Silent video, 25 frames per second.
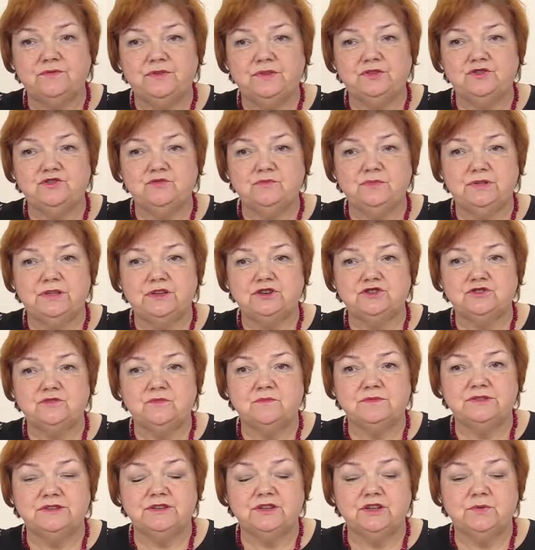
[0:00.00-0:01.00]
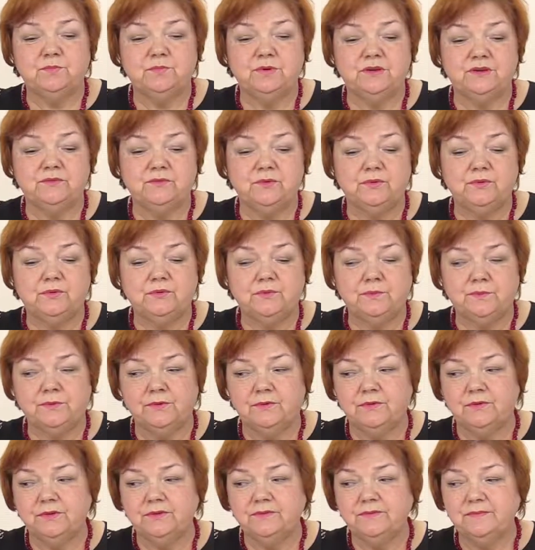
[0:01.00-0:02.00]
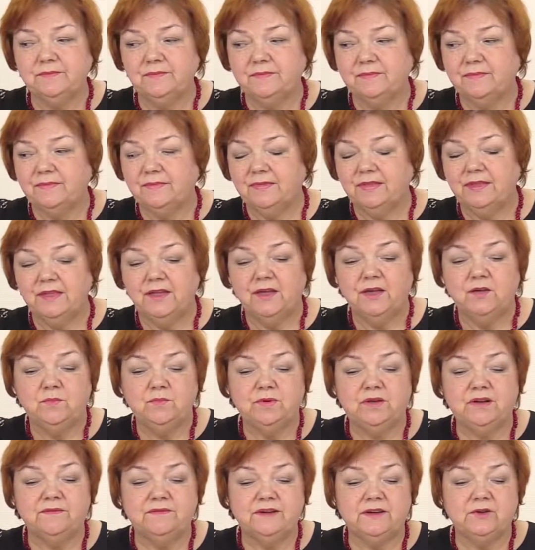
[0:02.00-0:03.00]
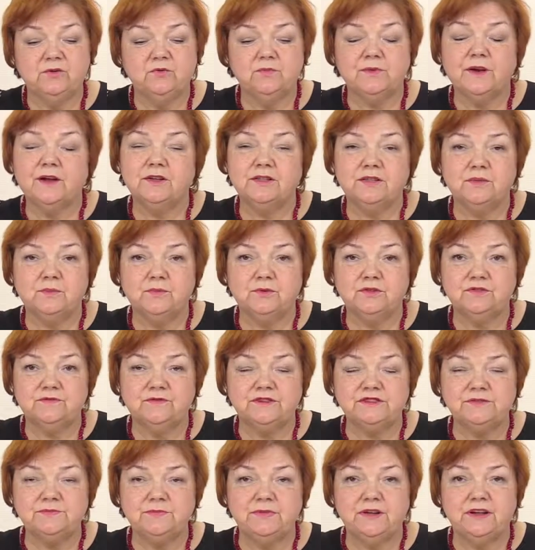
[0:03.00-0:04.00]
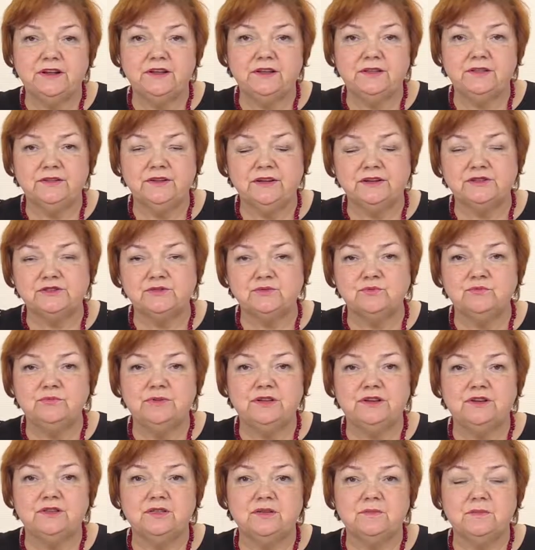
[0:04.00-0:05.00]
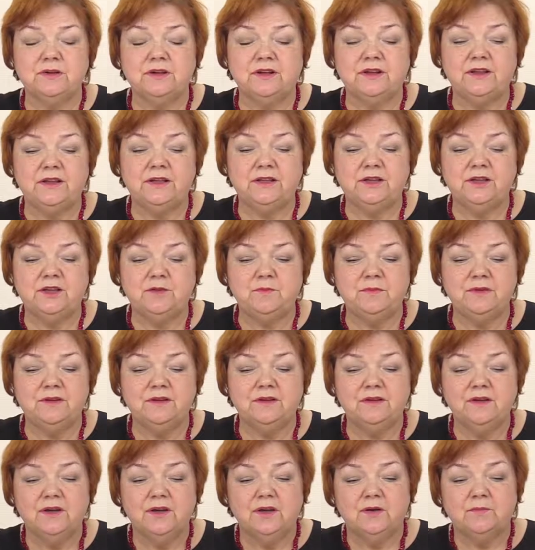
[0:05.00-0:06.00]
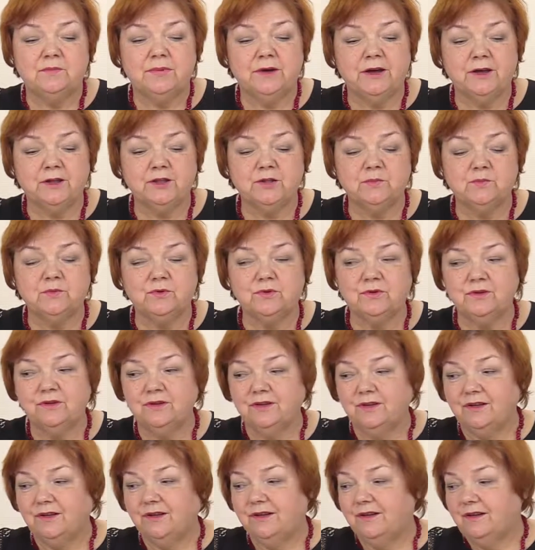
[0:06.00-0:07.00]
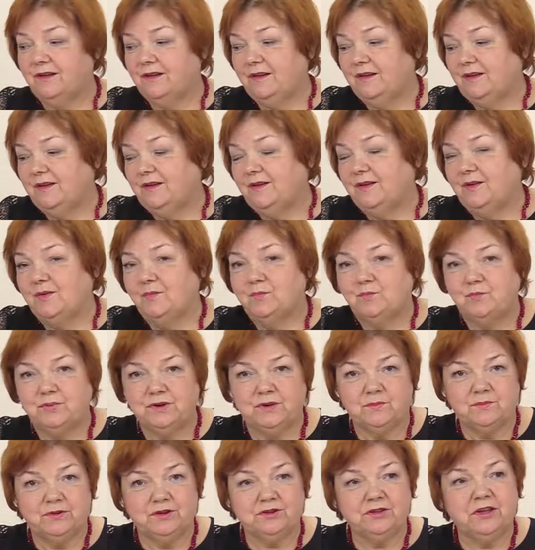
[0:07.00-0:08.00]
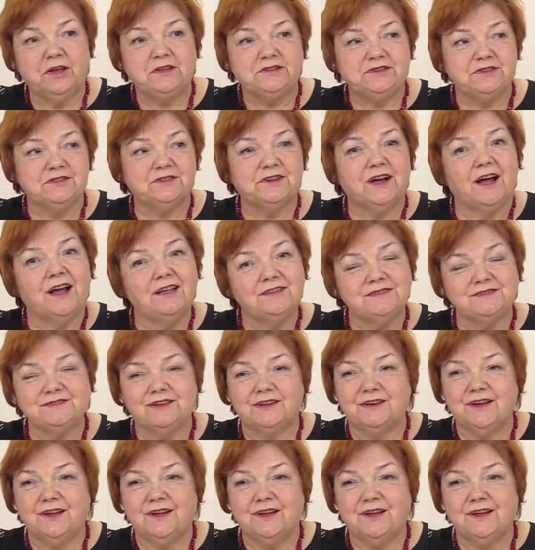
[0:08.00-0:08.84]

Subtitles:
We'll see the first skirt in the next video. It will be an 8-gore skirt. So buy the fabric, prepare a pattern.